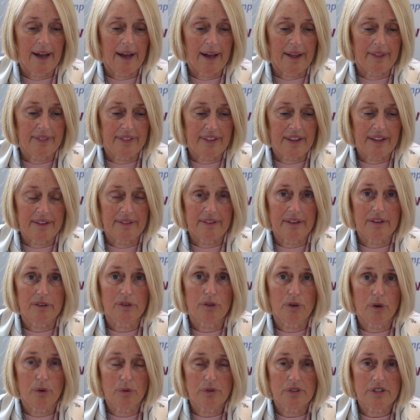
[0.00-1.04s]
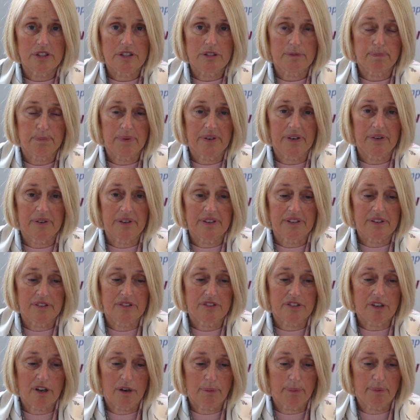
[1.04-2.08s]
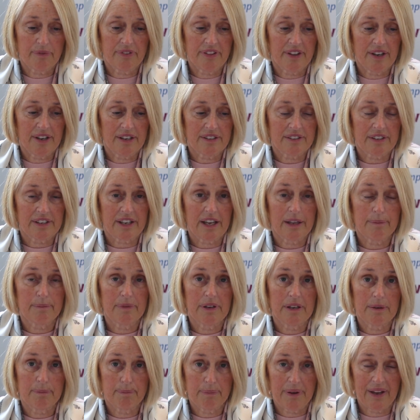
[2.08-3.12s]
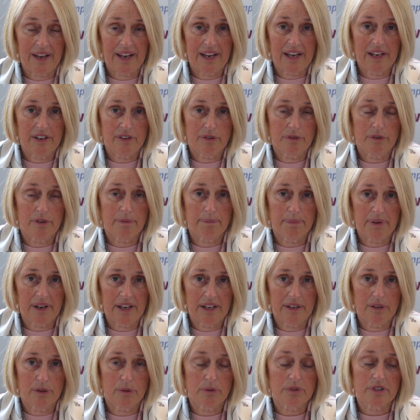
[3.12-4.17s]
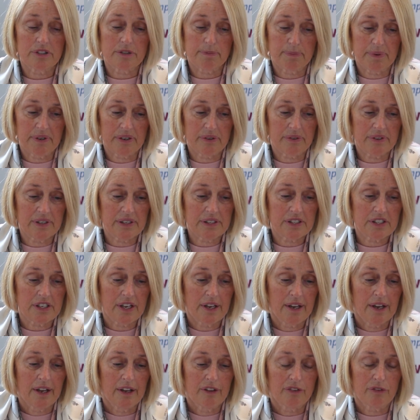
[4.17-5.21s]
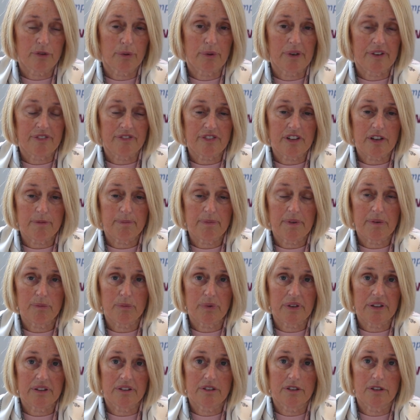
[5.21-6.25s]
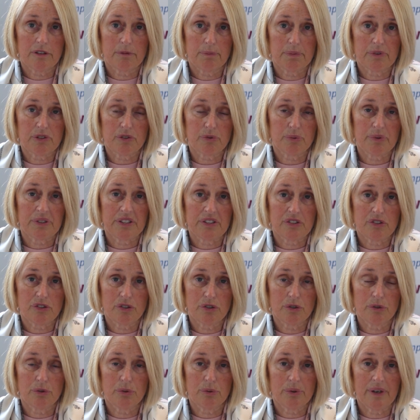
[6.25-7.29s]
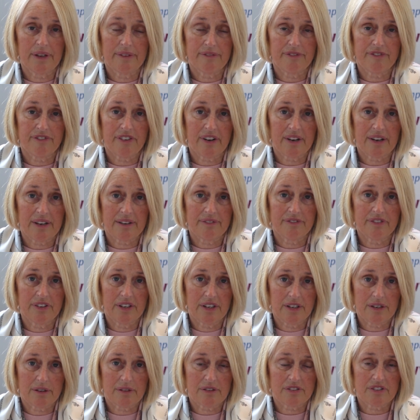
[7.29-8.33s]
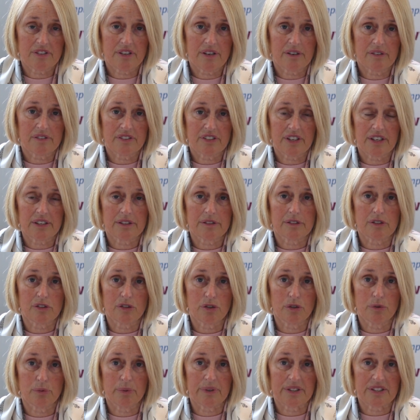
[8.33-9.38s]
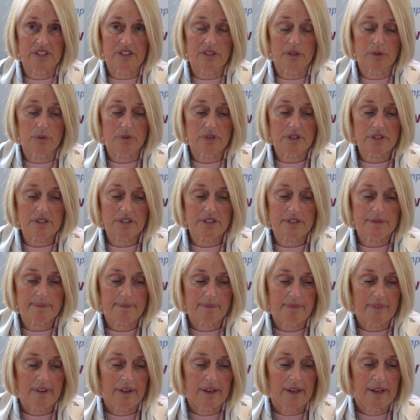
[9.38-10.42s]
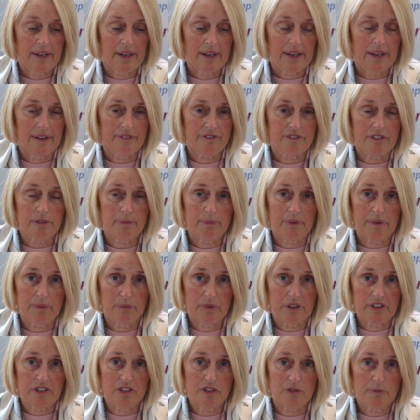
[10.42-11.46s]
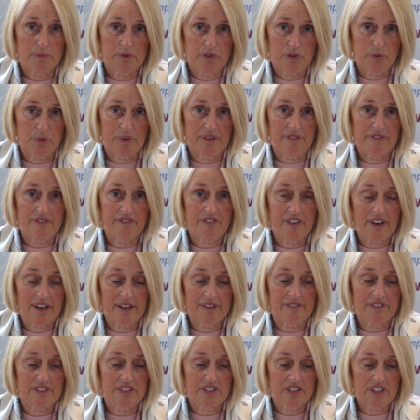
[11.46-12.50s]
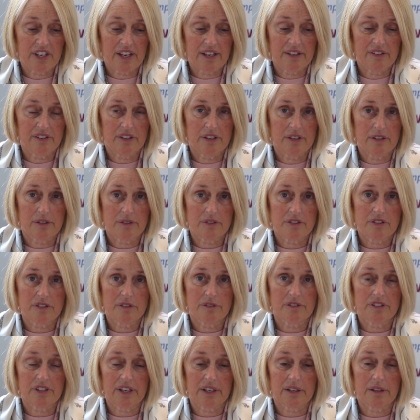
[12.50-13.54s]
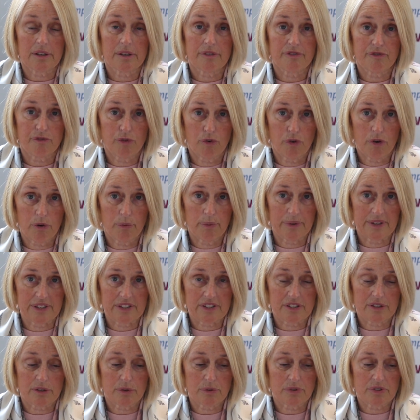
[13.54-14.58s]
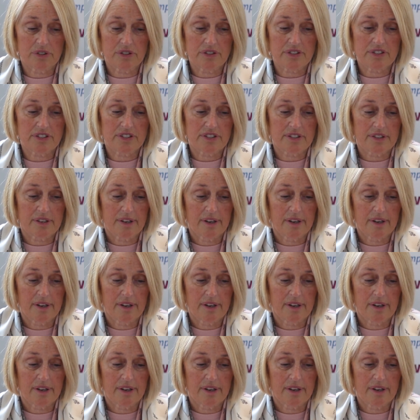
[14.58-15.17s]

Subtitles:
And then the notice period on top of that, it can be a paid or unpaid notice period. So if they've been with you between 2 and 5 years, they're entitled to 2 weeks notice. If they've been with you between 5 and 10 years, they're entitled to 4 weeks notice.